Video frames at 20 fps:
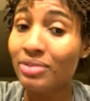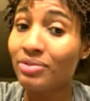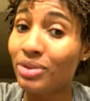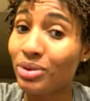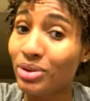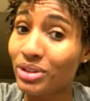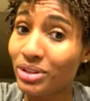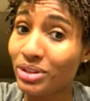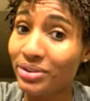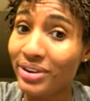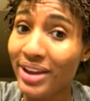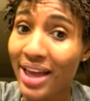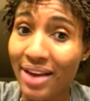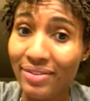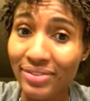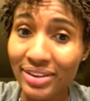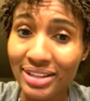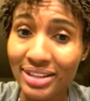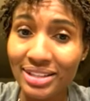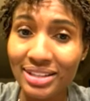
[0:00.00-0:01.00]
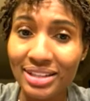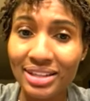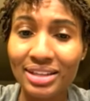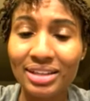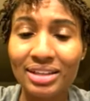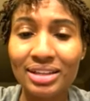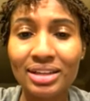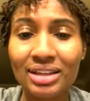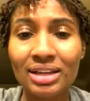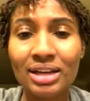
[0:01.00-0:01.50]
focusing on advocacy.
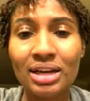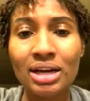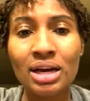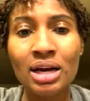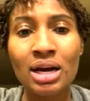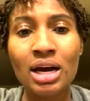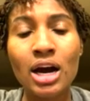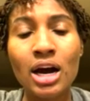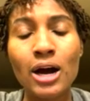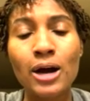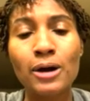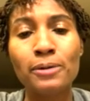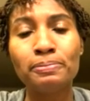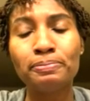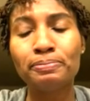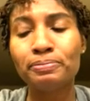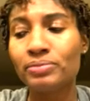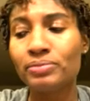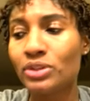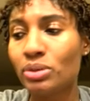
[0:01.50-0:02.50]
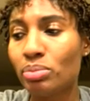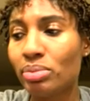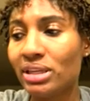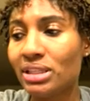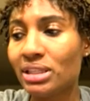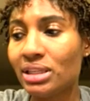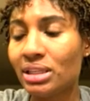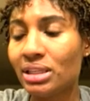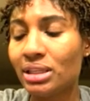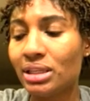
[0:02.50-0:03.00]
Um, so
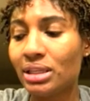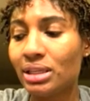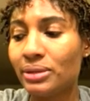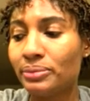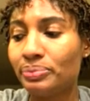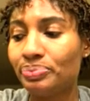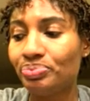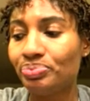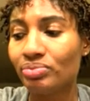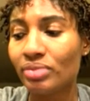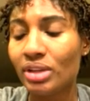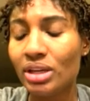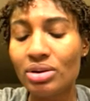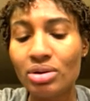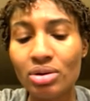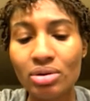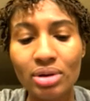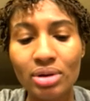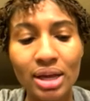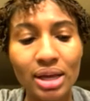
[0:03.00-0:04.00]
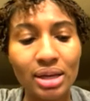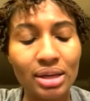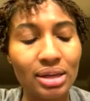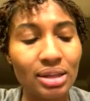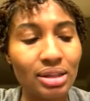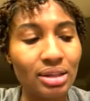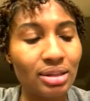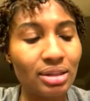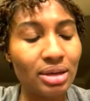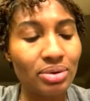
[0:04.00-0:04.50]
basically, you know,
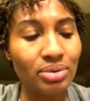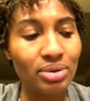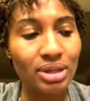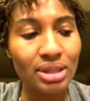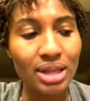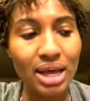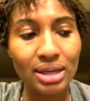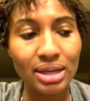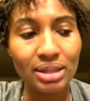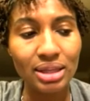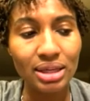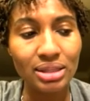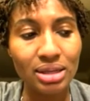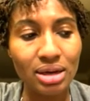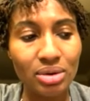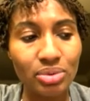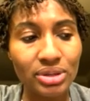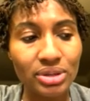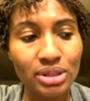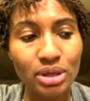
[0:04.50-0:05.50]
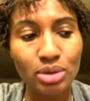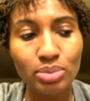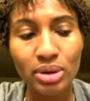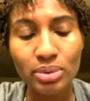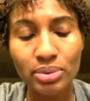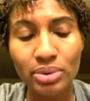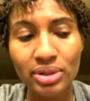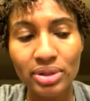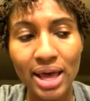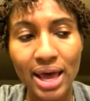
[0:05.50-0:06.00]
there were a lot of things. I always tell
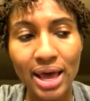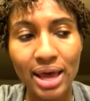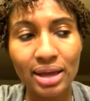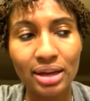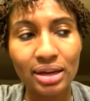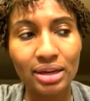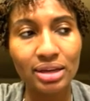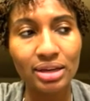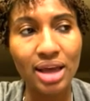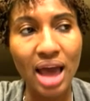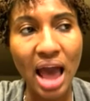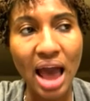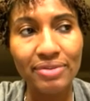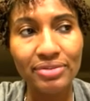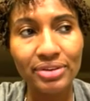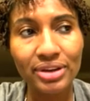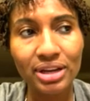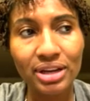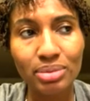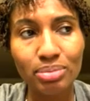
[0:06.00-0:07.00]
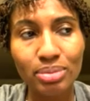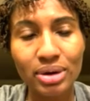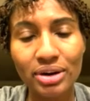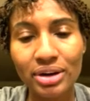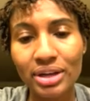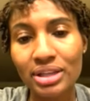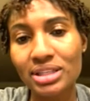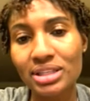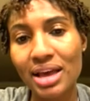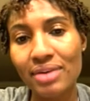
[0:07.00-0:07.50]
people that African
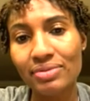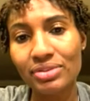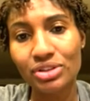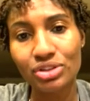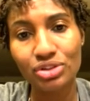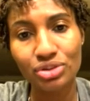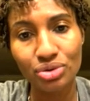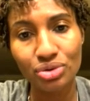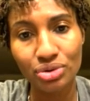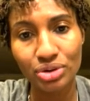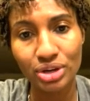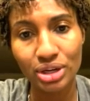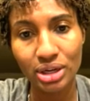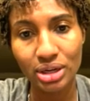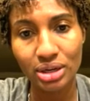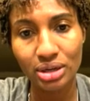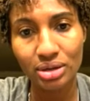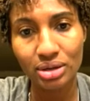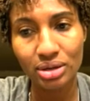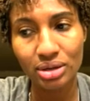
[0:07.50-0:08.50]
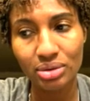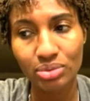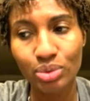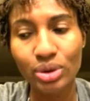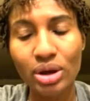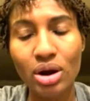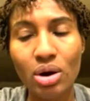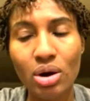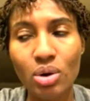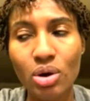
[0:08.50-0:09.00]
Americans have a story.
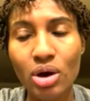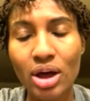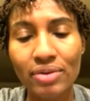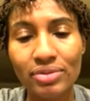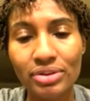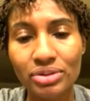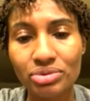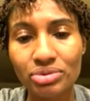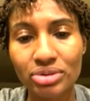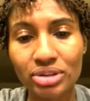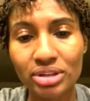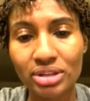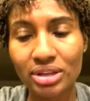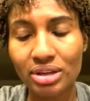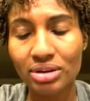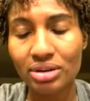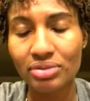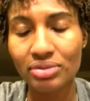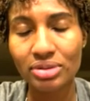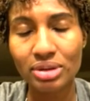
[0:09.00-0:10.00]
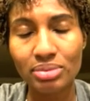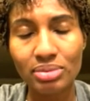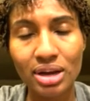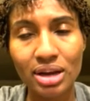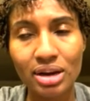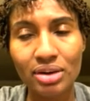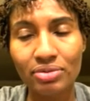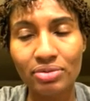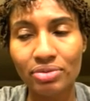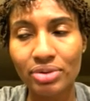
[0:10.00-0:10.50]
We all have a story to tell of some
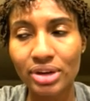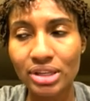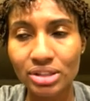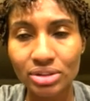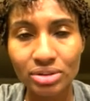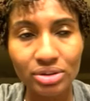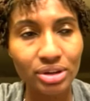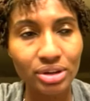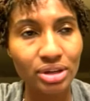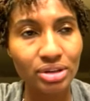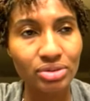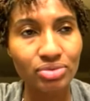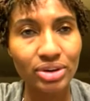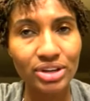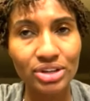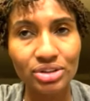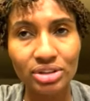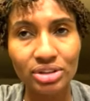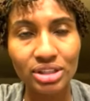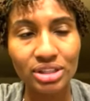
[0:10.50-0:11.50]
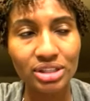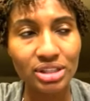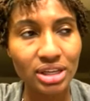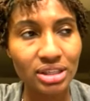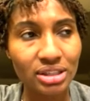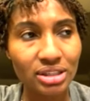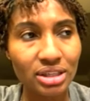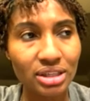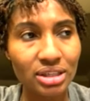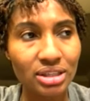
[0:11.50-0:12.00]
kind of racial racial
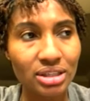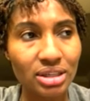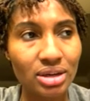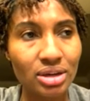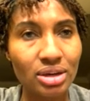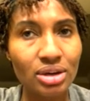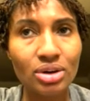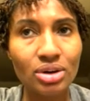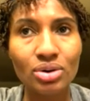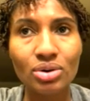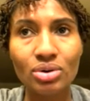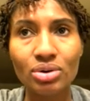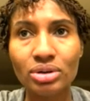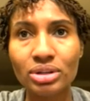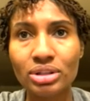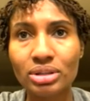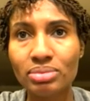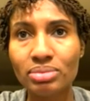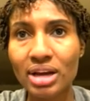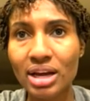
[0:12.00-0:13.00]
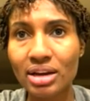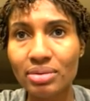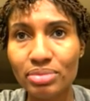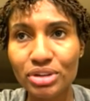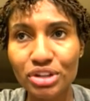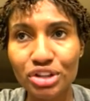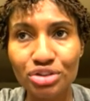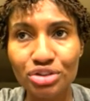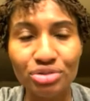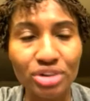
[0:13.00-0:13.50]
injustice or some kind of
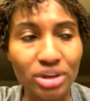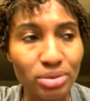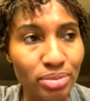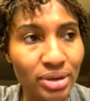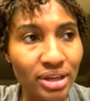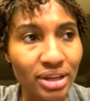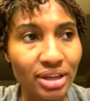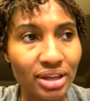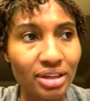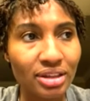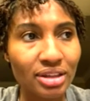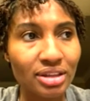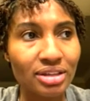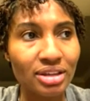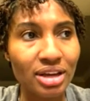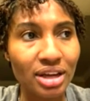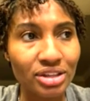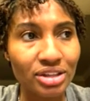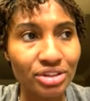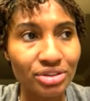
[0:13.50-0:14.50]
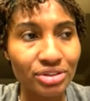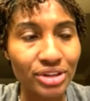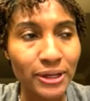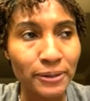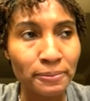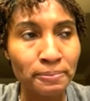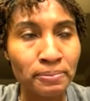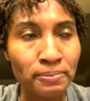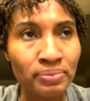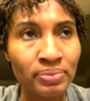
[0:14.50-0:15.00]
mistreatment in this
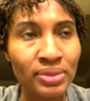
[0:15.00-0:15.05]
country.